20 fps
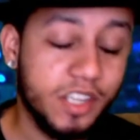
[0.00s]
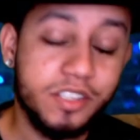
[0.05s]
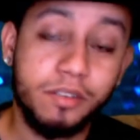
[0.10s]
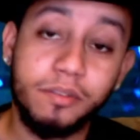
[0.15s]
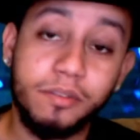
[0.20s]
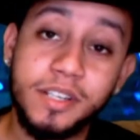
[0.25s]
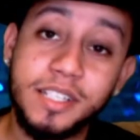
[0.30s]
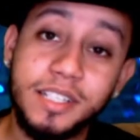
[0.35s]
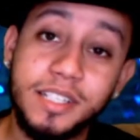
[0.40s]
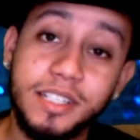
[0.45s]
So
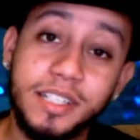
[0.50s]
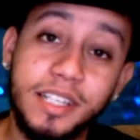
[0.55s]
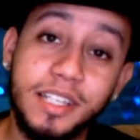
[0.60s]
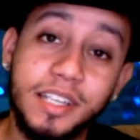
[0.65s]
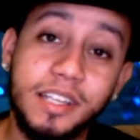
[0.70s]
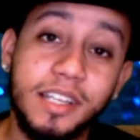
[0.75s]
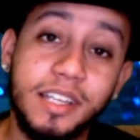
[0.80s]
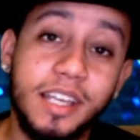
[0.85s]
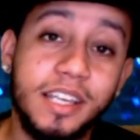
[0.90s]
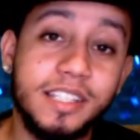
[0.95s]

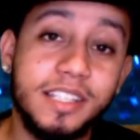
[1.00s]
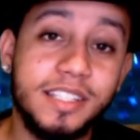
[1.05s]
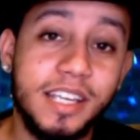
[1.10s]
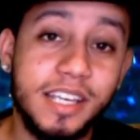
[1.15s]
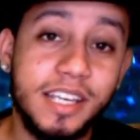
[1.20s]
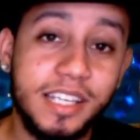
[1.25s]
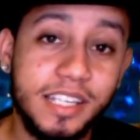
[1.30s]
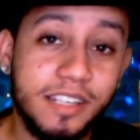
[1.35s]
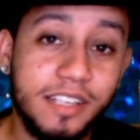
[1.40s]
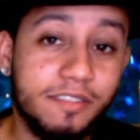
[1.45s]
recently,
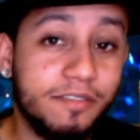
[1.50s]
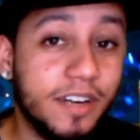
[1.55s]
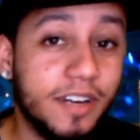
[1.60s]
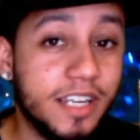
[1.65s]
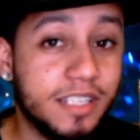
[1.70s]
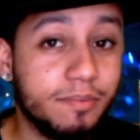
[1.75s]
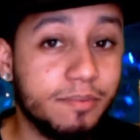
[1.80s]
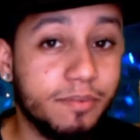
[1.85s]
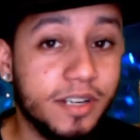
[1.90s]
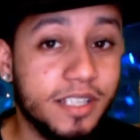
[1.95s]
Executive
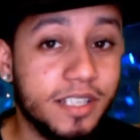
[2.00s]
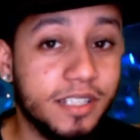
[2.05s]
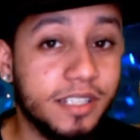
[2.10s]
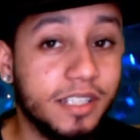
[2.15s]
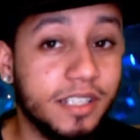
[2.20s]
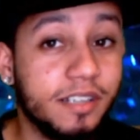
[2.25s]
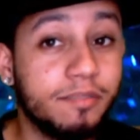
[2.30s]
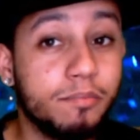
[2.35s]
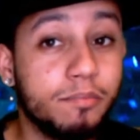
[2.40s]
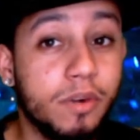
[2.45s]
Vice
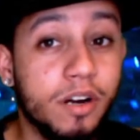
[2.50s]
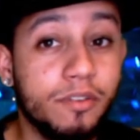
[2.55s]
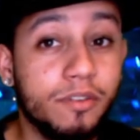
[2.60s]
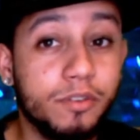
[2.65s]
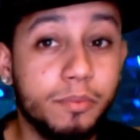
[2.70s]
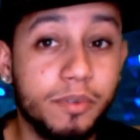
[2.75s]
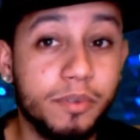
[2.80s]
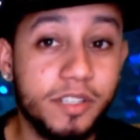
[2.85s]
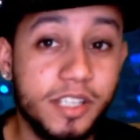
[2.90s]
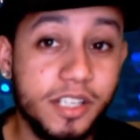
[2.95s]
President of Marvel
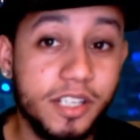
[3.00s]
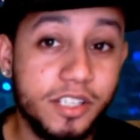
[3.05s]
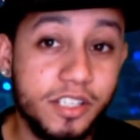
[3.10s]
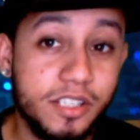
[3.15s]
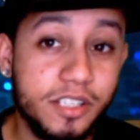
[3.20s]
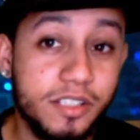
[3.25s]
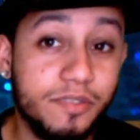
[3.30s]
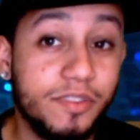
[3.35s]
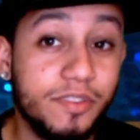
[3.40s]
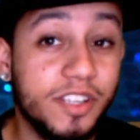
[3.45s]

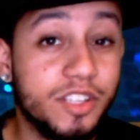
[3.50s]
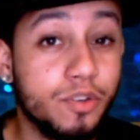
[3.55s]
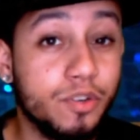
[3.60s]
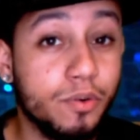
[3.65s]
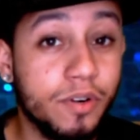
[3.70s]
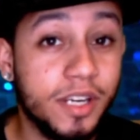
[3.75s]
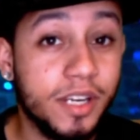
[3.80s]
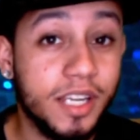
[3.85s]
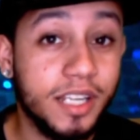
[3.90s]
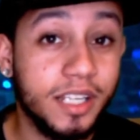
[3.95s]
Productions
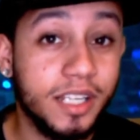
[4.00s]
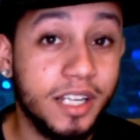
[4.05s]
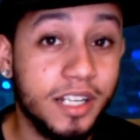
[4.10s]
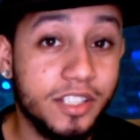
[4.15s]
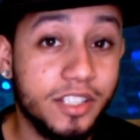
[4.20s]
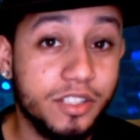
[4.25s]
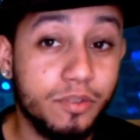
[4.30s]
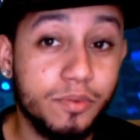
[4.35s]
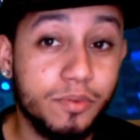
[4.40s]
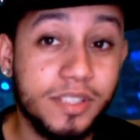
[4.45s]
Victoria
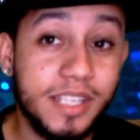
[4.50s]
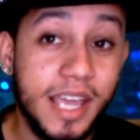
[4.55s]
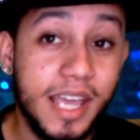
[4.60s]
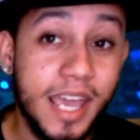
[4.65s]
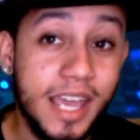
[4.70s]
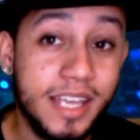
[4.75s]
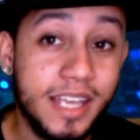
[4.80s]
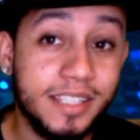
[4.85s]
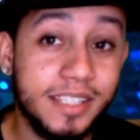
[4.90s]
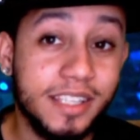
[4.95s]
Alonso was
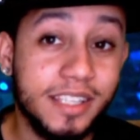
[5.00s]
asked the